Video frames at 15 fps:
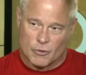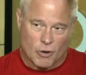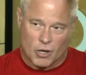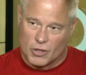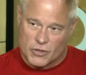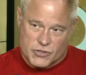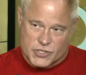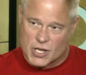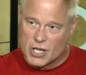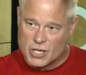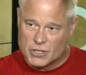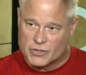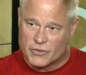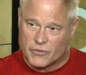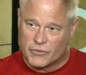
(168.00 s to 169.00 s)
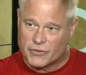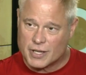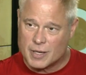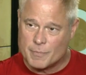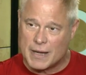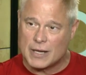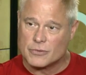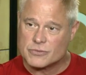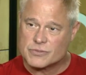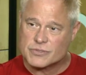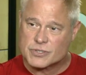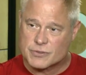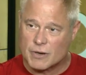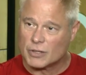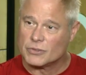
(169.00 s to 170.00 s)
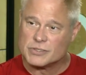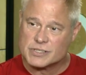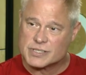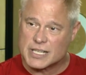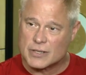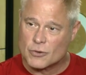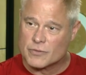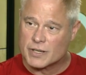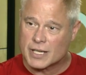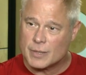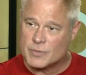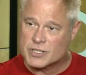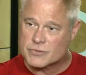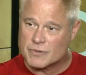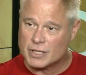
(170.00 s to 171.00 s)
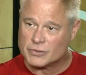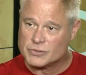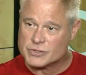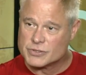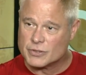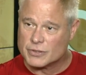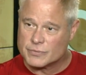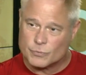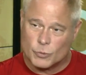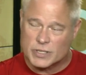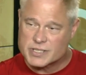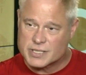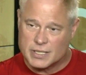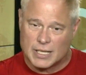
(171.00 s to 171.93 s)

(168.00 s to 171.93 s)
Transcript: all the songs about struggles and overcoming struggles? Or what's the